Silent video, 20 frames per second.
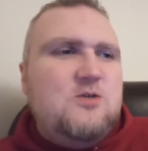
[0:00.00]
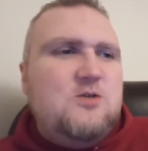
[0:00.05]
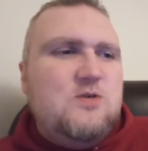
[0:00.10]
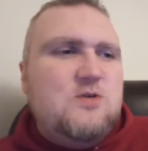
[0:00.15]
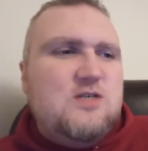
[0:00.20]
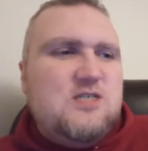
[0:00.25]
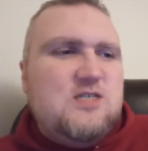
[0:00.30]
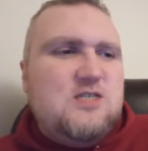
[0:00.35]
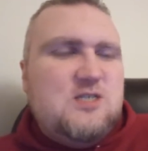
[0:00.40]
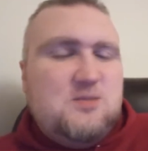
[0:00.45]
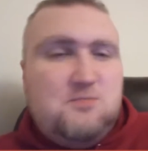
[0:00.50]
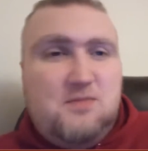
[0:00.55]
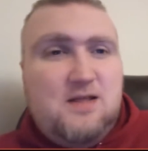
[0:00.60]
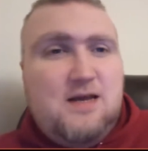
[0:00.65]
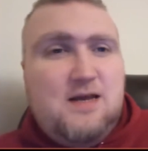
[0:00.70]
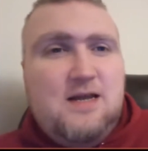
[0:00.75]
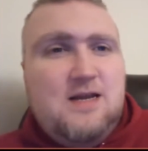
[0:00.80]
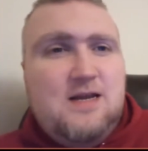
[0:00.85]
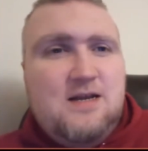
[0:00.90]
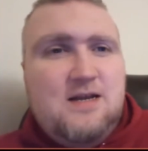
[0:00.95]
to
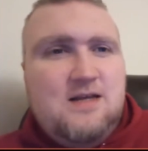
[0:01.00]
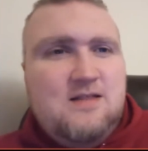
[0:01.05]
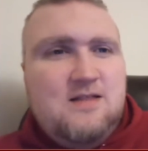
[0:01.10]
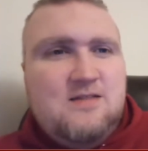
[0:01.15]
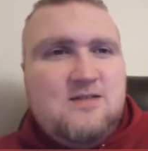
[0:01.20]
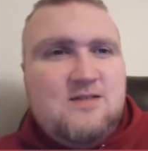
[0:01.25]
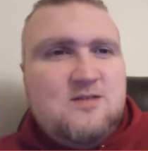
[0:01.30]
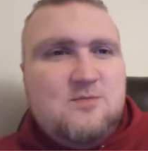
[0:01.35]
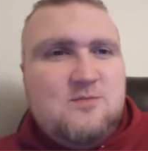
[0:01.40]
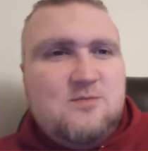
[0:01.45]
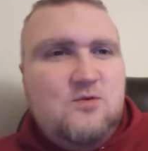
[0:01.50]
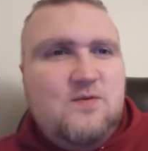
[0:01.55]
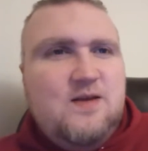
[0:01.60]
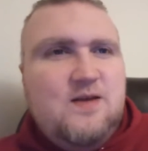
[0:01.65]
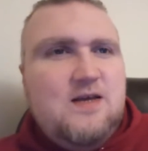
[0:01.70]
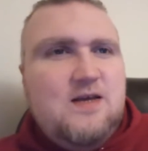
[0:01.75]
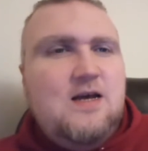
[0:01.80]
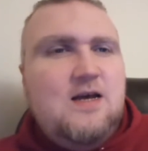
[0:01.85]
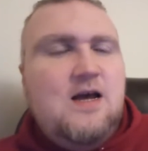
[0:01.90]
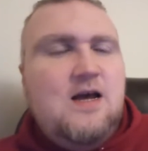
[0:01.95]
explain in this
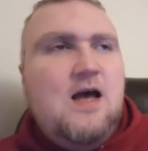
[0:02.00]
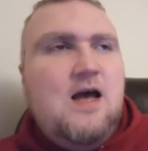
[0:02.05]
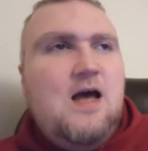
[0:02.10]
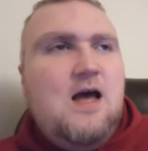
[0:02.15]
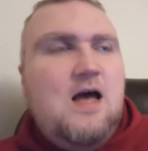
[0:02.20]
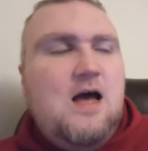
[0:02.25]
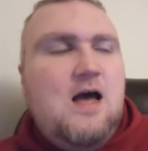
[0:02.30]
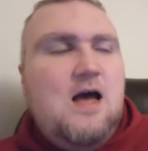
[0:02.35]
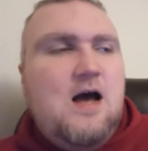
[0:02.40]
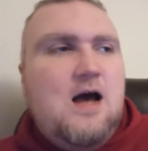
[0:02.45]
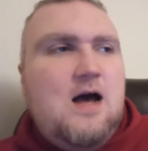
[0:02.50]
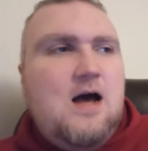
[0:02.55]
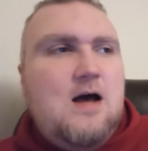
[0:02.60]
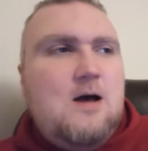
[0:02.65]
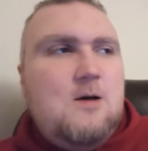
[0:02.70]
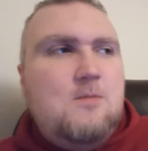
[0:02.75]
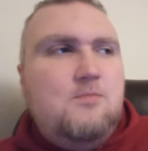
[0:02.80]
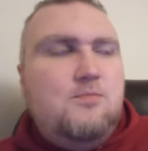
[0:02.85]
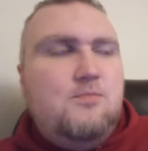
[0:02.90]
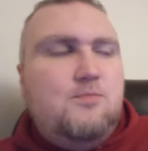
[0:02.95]
movie,
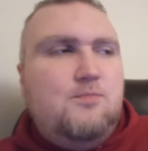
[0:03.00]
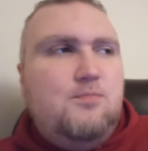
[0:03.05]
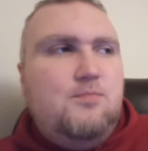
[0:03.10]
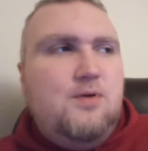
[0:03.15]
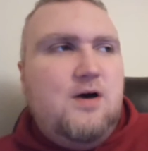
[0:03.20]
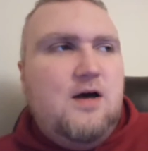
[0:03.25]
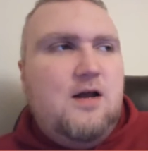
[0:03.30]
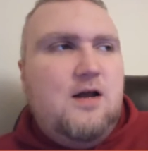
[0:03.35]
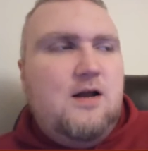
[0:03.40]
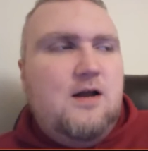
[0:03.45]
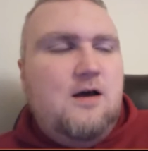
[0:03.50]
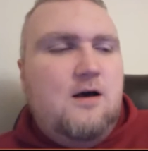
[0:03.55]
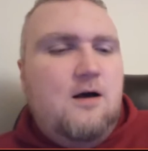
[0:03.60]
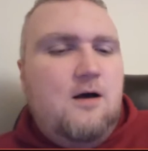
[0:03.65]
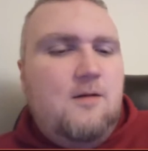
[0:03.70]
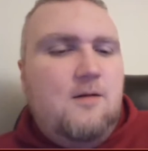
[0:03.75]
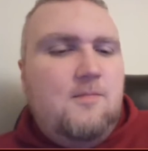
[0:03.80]
uh, but